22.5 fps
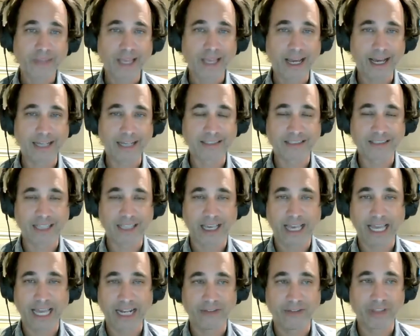as
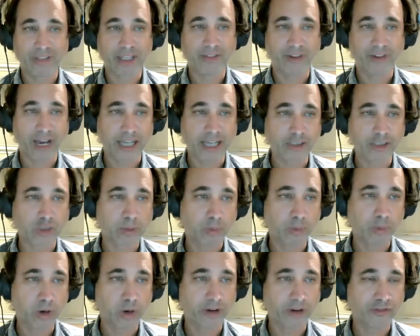head of the advisory
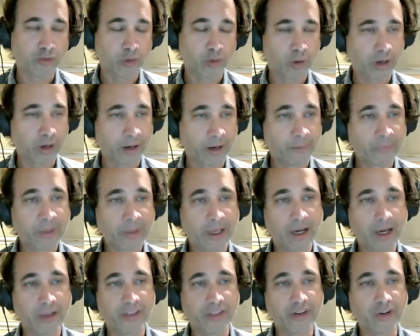board for
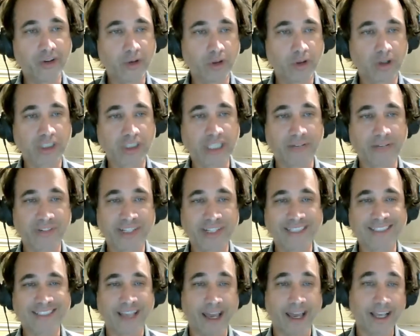the new Longevity
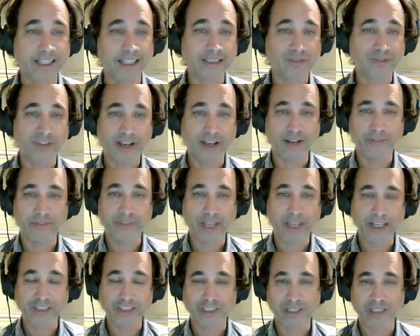Science
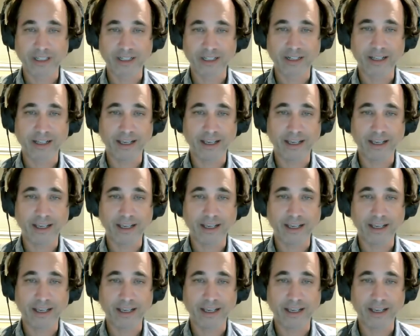Foundation,